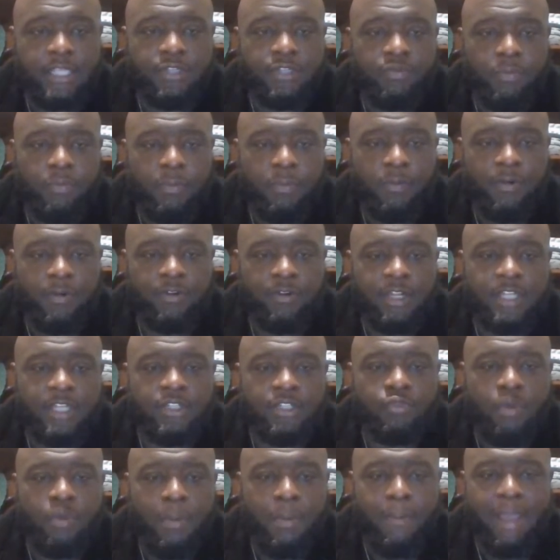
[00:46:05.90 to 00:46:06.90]

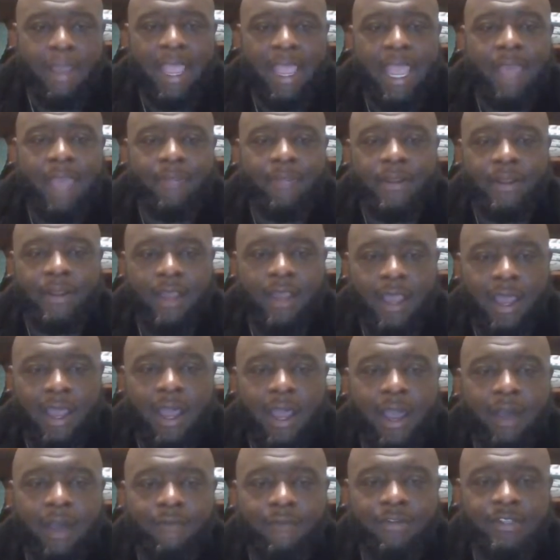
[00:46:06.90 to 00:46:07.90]
remind that
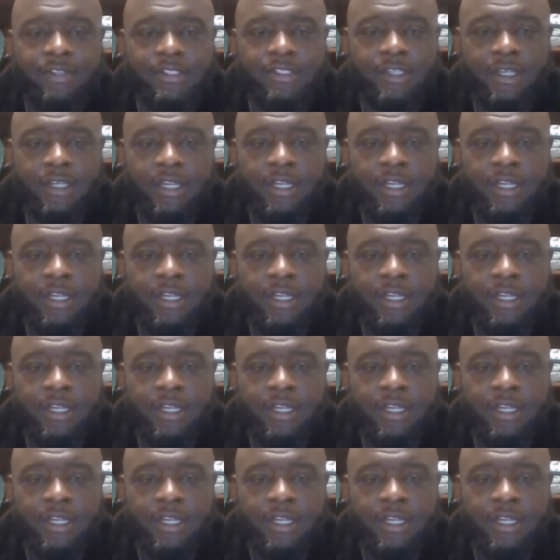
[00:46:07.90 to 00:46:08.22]
harvest